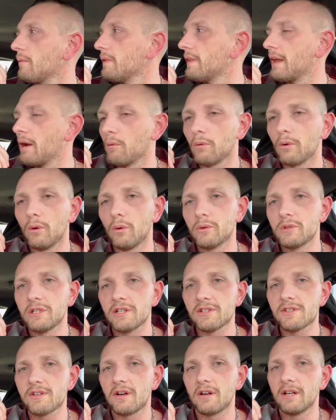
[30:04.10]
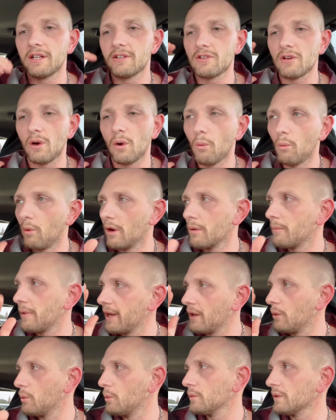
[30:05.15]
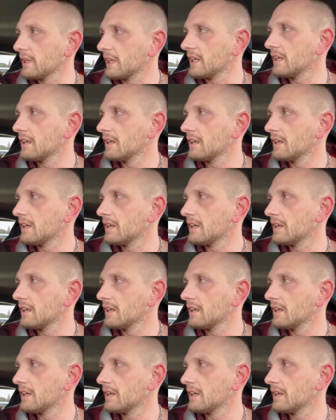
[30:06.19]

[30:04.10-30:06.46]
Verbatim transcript: that road does turn into a one-way only.